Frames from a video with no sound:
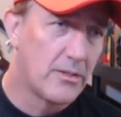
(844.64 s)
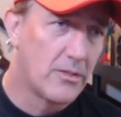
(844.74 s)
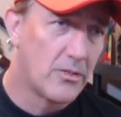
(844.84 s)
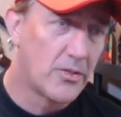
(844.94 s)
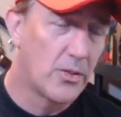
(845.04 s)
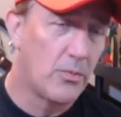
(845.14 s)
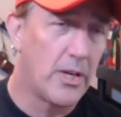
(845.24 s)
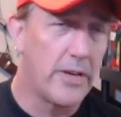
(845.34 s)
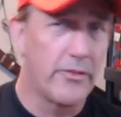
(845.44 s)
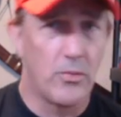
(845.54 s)
So
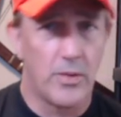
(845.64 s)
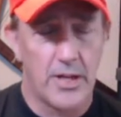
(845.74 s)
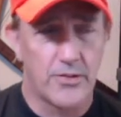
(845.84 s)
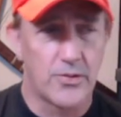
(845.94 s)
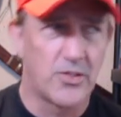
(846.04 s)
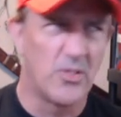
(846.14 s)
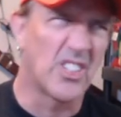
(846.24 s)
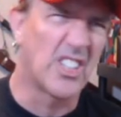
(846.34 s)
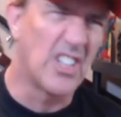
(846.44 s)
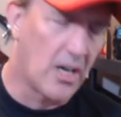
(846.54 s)
while everyone else was
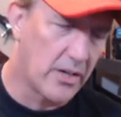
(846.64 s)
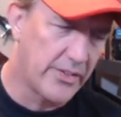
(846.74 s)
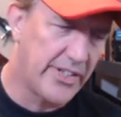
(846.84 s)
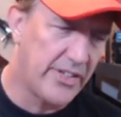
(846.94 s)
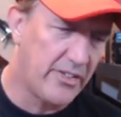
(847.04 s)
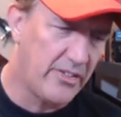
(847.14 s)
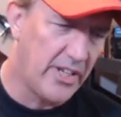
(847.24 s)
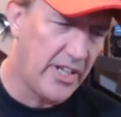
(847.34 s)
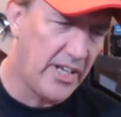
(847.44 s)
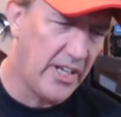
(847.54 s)
doing guard
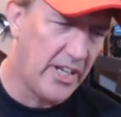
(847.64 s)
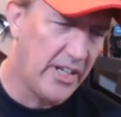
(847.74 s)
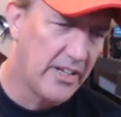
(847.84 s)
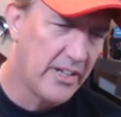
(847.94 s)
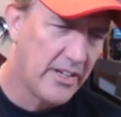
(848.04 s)
duty